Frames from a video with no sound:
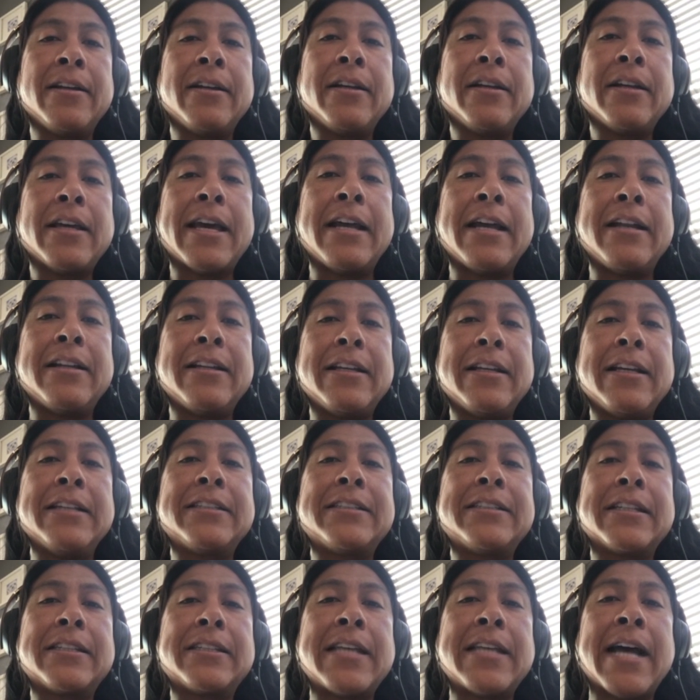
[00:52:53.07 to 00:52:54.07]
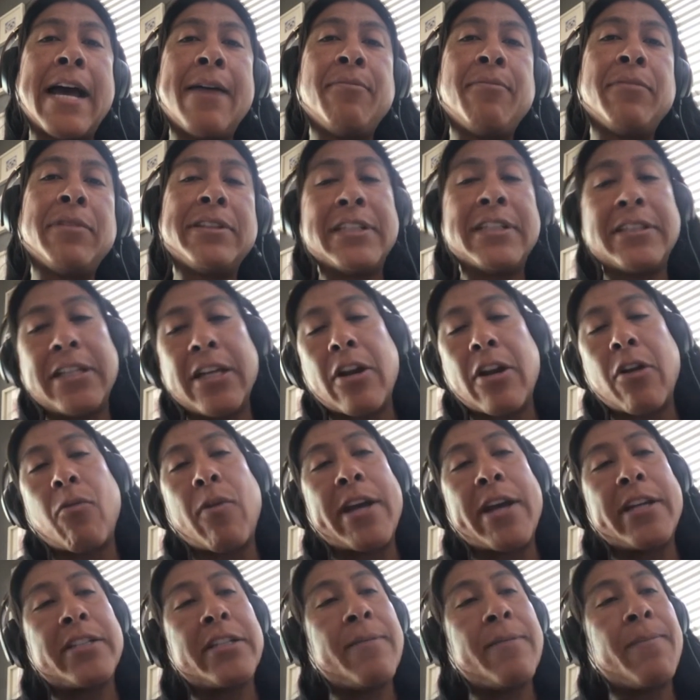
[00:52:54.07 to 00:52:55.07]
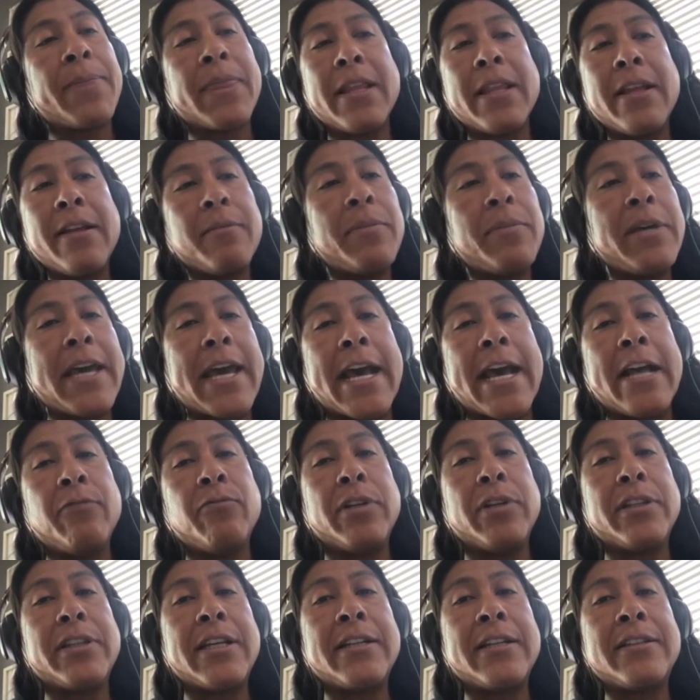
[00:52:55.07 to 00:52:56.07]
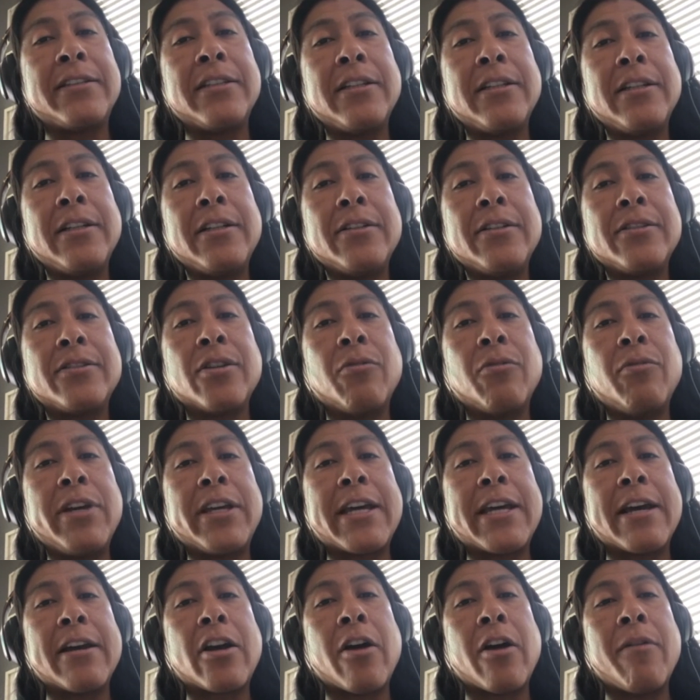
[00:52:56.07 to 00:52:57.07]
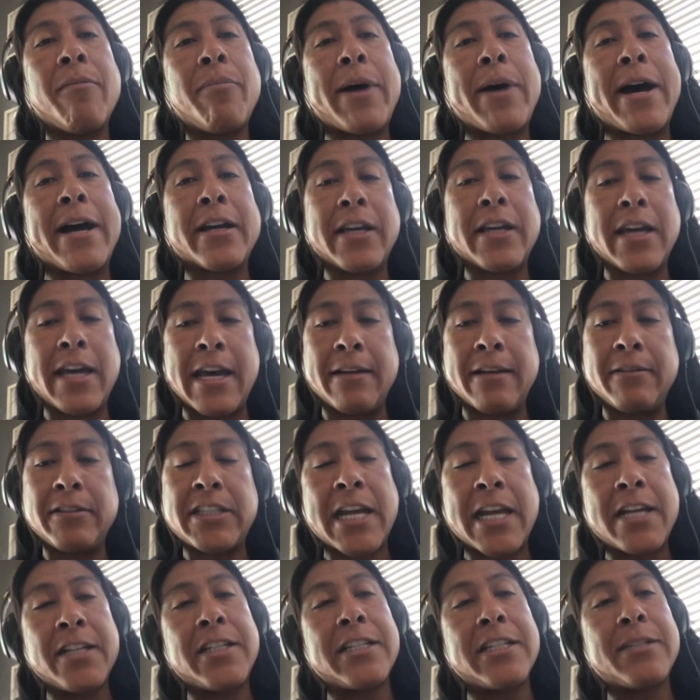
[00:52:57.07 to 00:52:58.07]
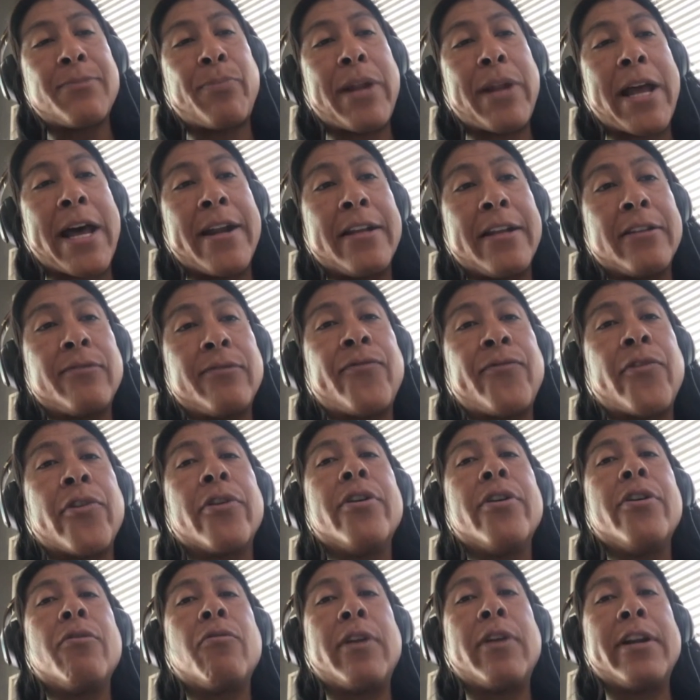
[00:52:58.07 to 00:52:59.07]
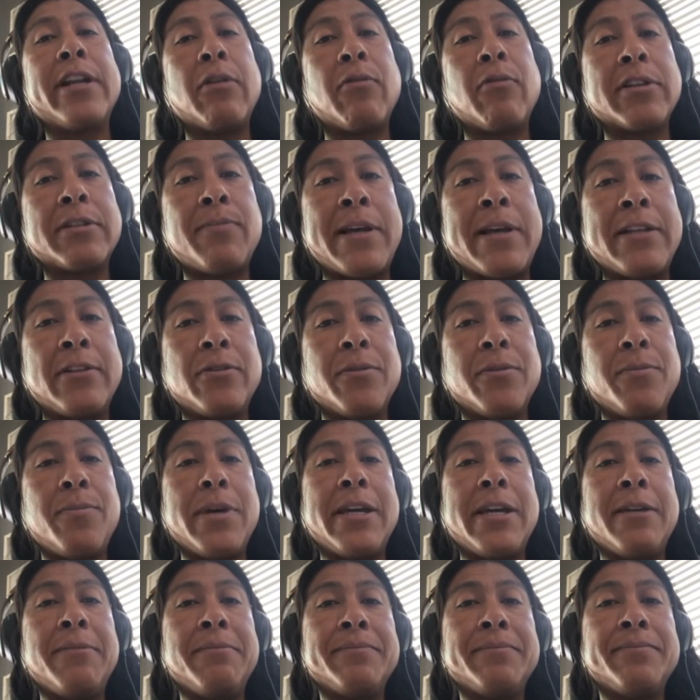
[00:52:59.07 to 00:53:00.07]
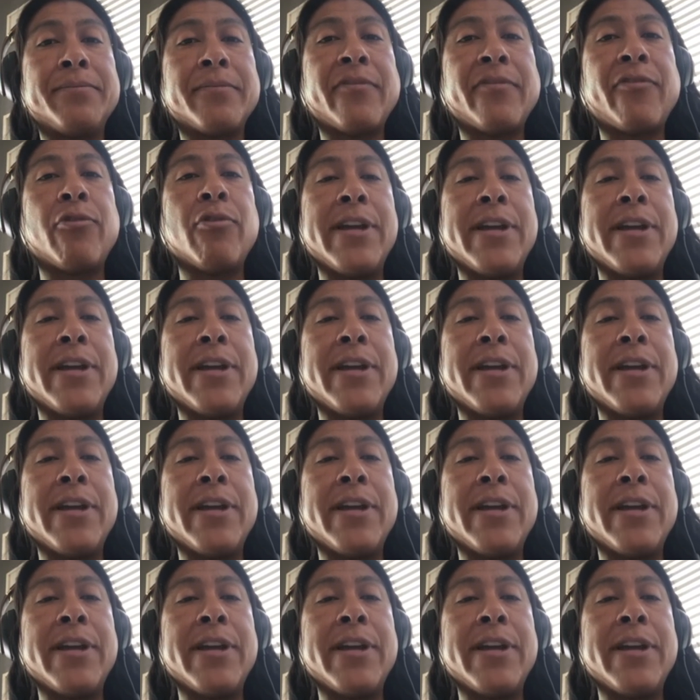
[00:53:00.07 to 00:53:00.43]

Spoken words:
And it's a time, this generation, we end with it, so we can come back and change this planet for what it was meant to be, free.